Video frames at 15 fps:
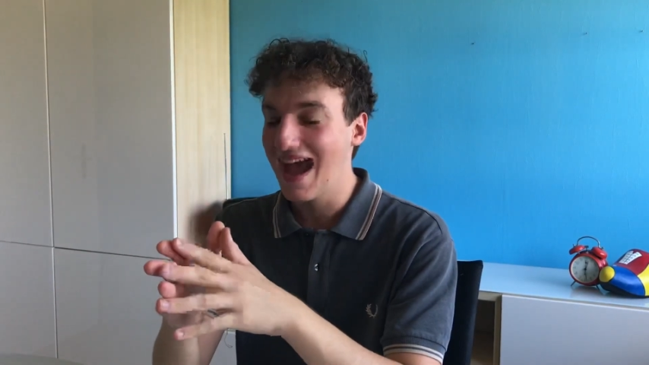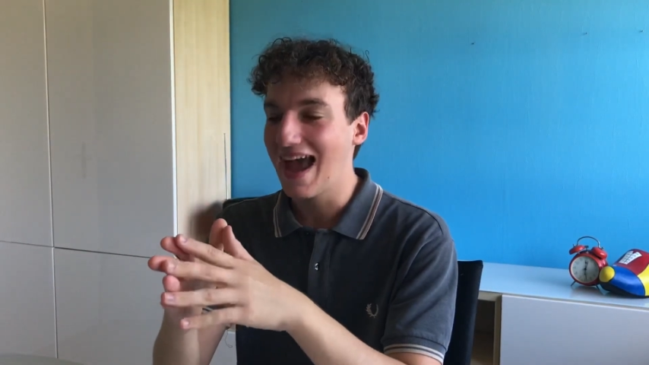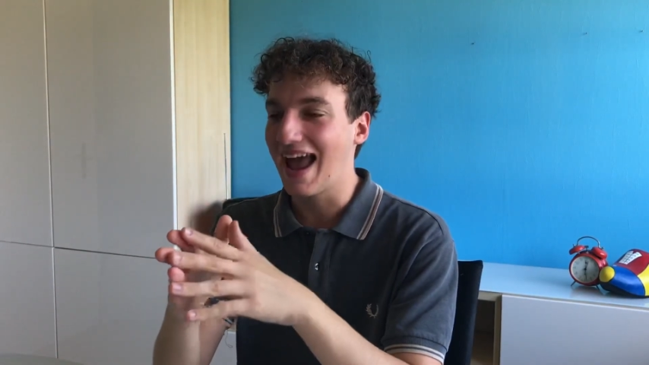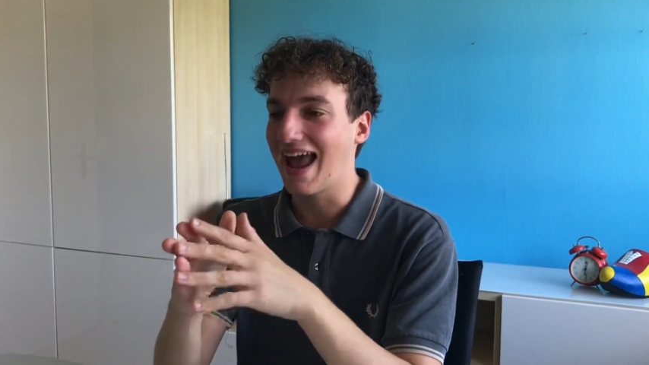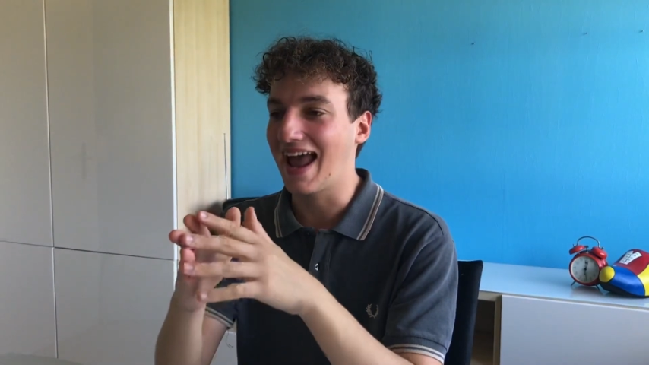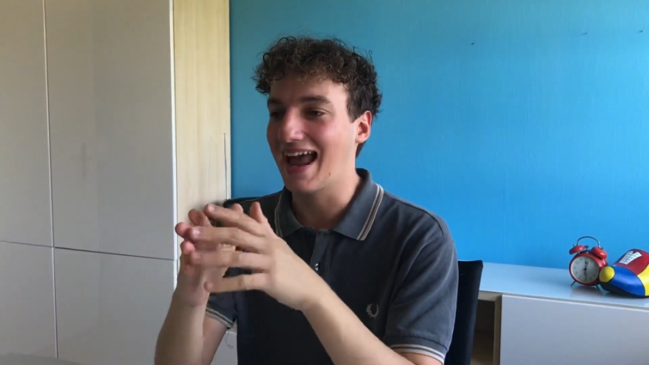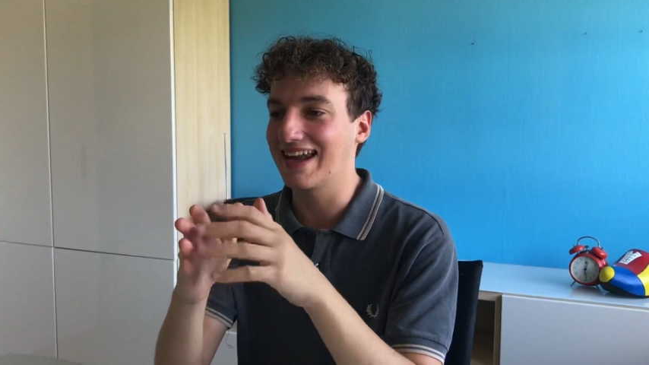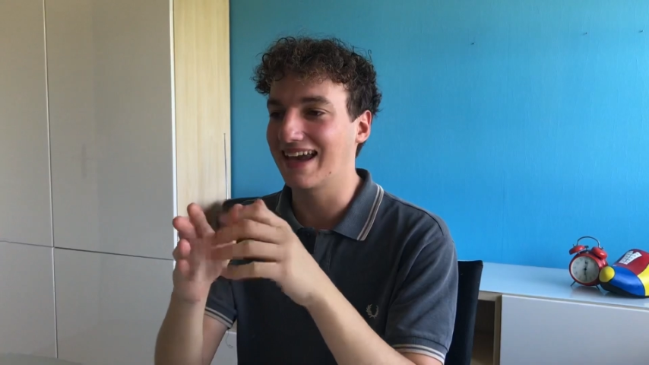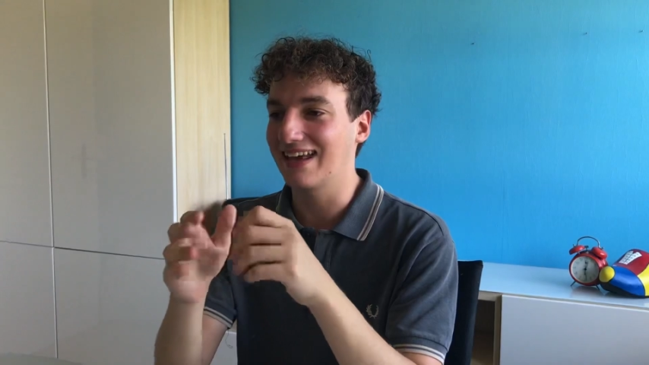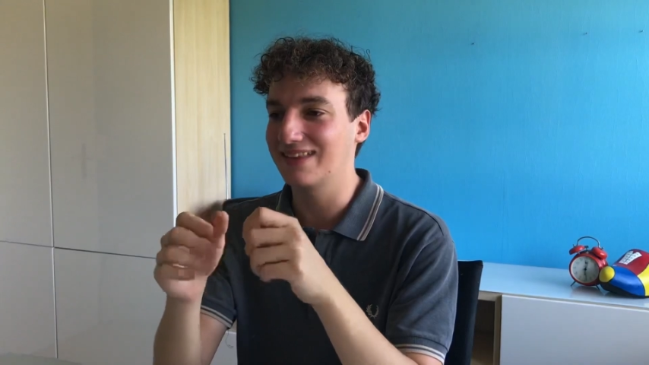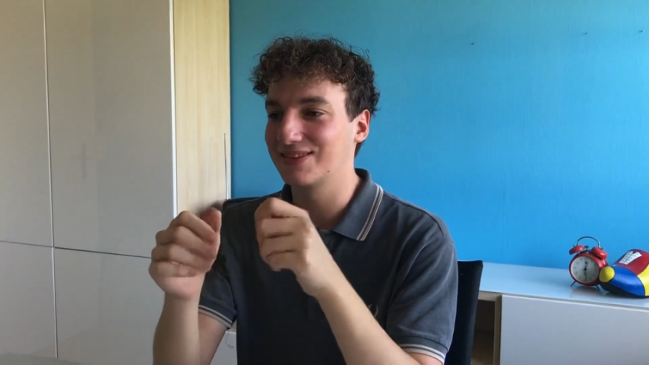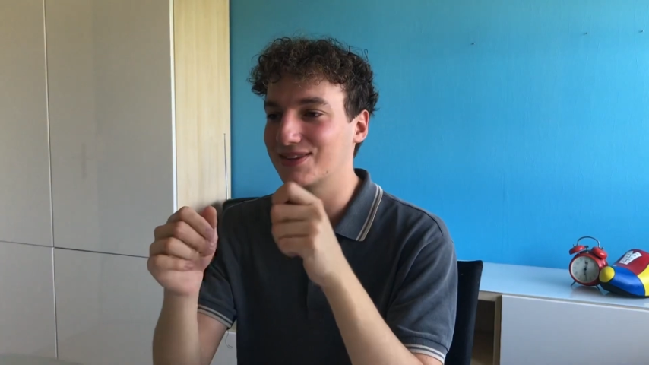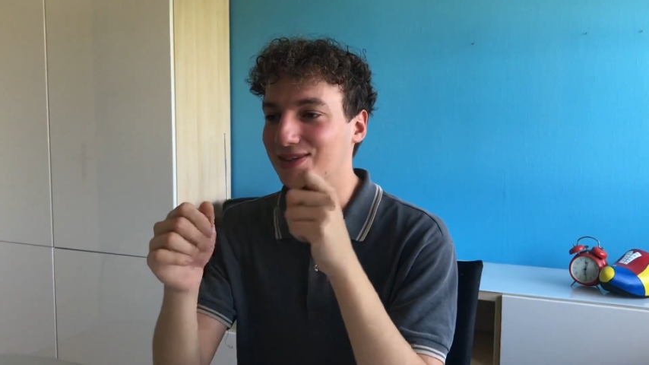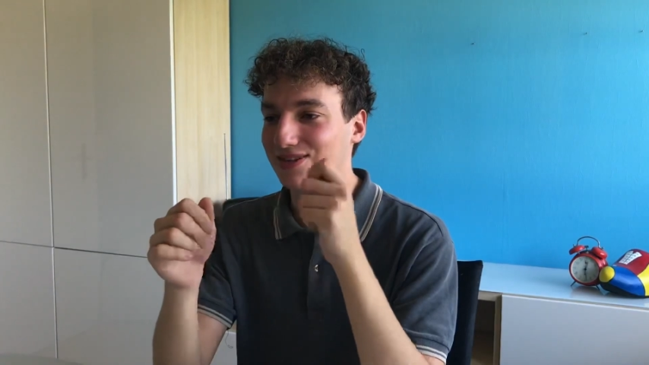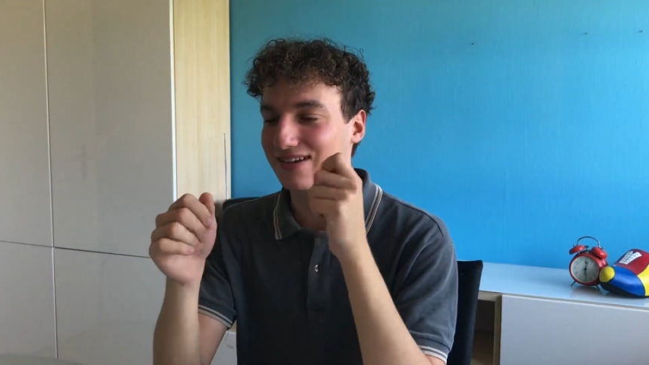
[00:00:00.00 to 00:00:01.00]
and I
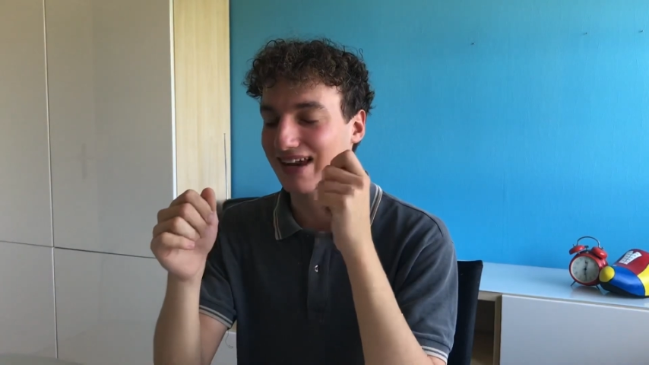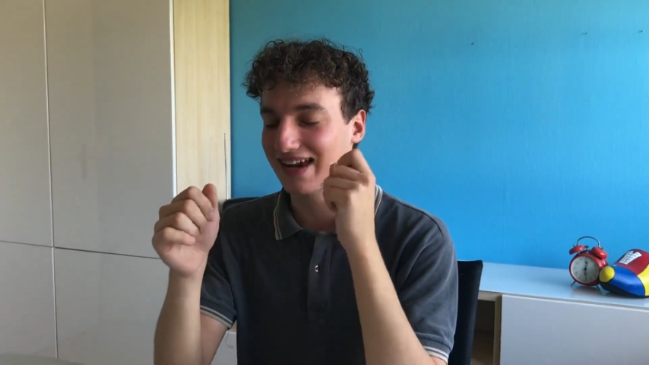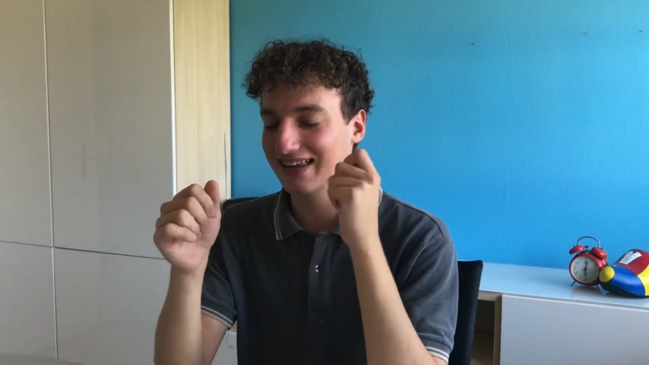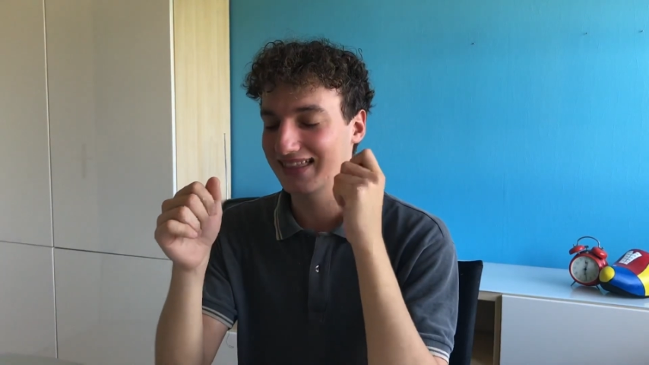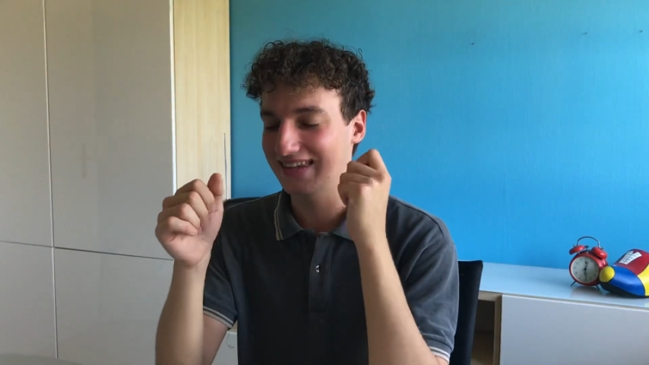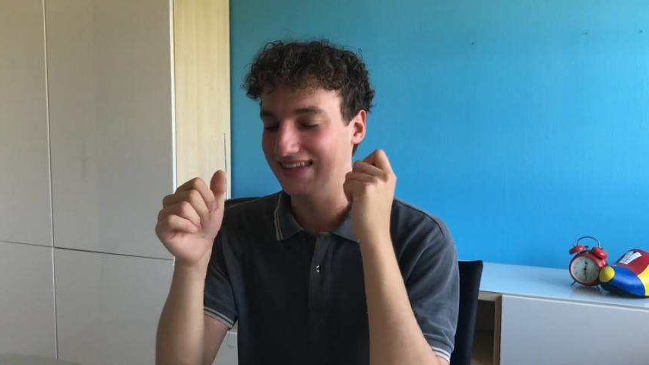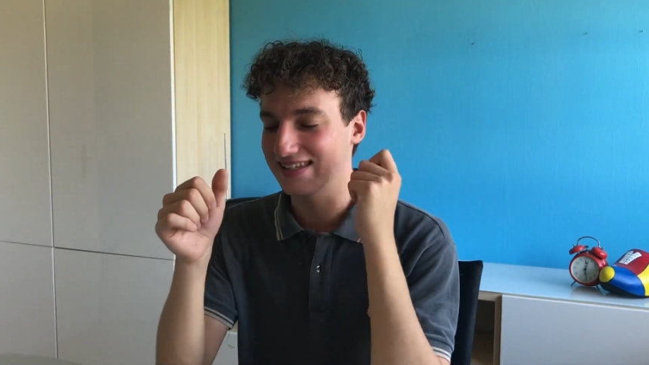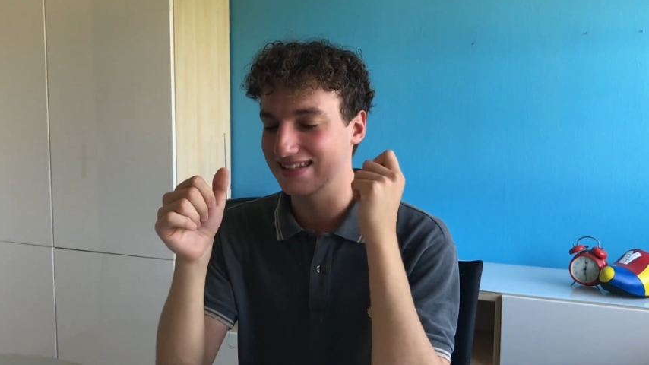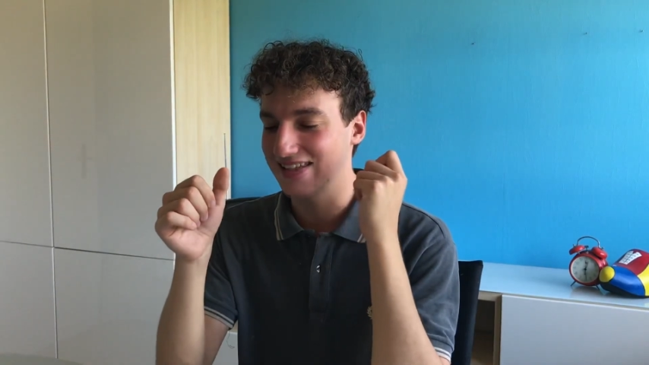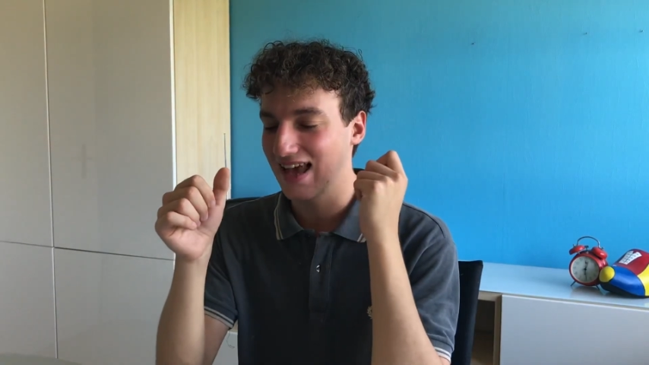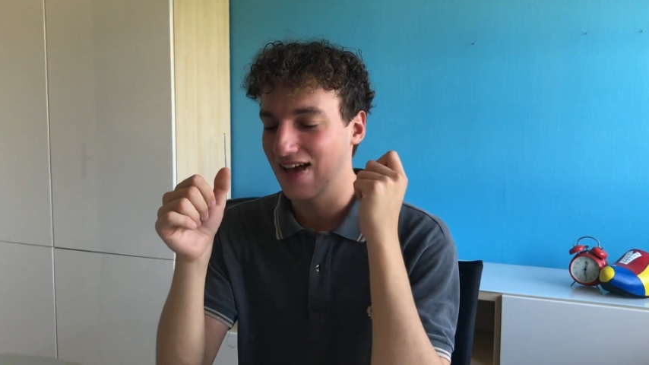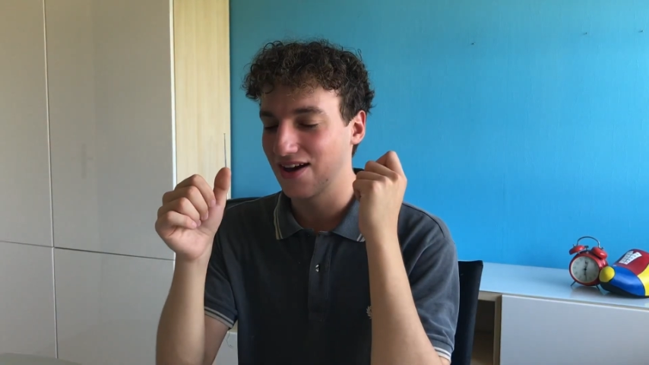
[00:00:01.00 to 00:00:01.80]
took like this